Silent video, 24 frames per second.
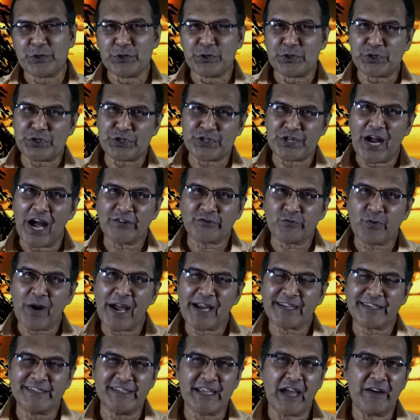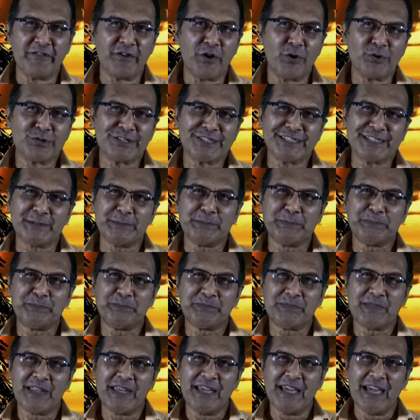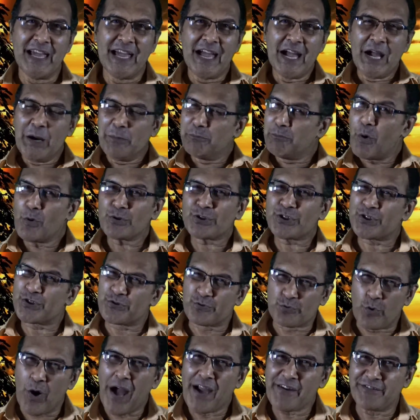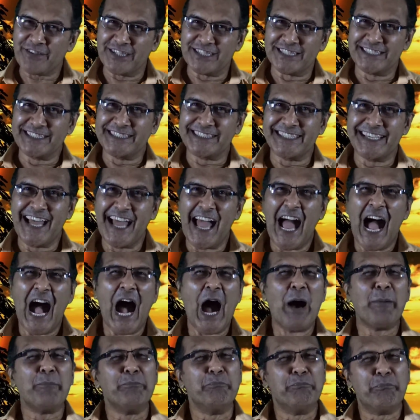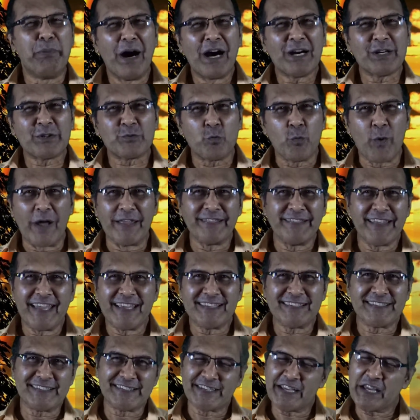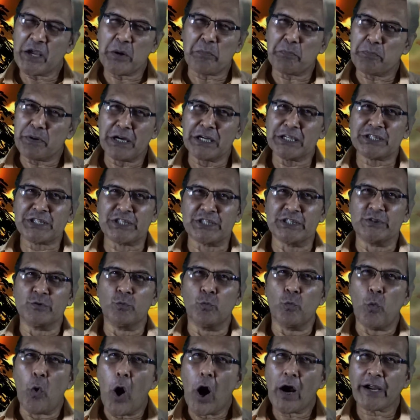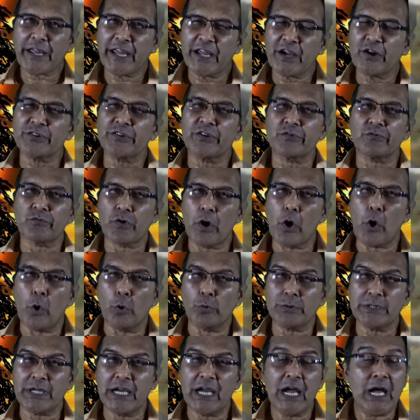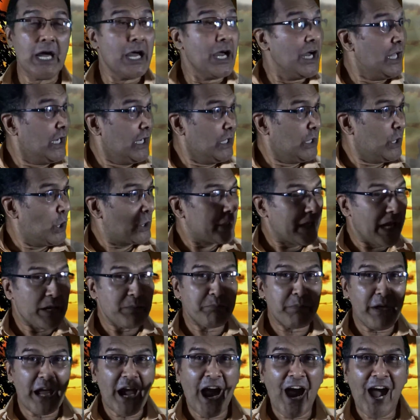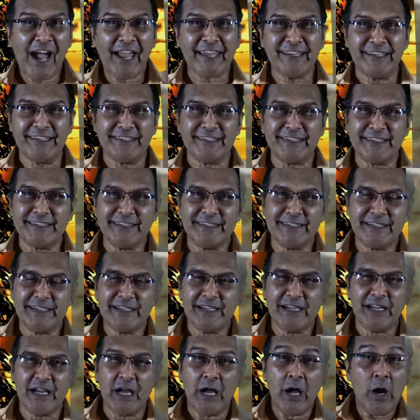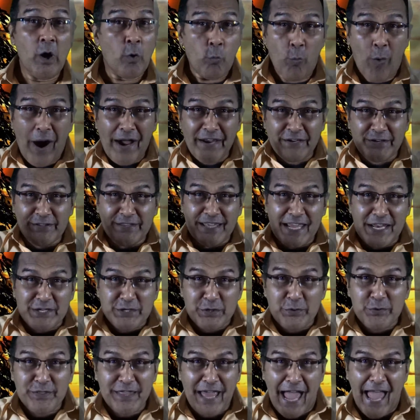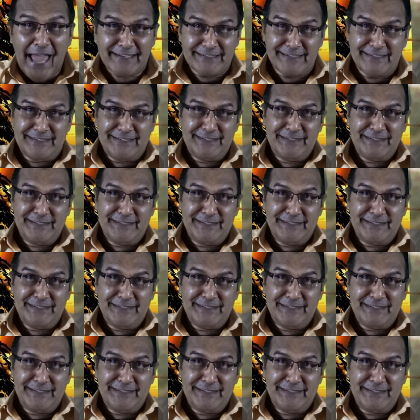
Startrack Devos. Most drivers are bugged when they see a person walking on the road looking behind. Why do they do that?